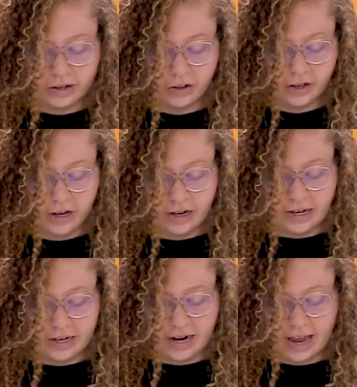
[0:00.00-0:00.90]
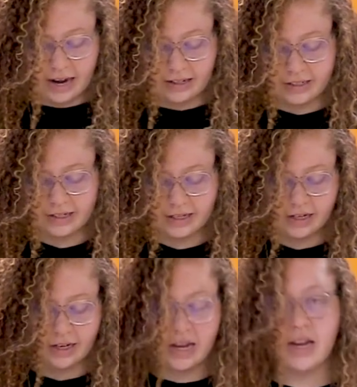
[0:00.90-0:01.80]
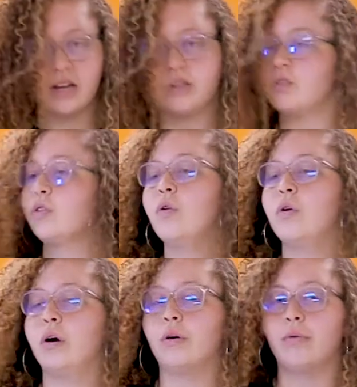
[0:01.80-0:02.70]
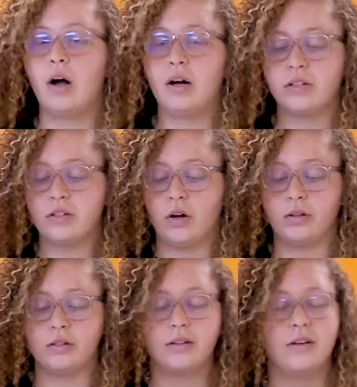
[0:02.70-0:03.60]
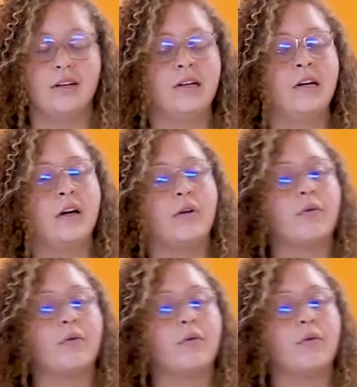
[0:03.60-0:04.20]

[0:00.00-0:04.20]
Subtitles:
you're gonna need next is your rock salt. And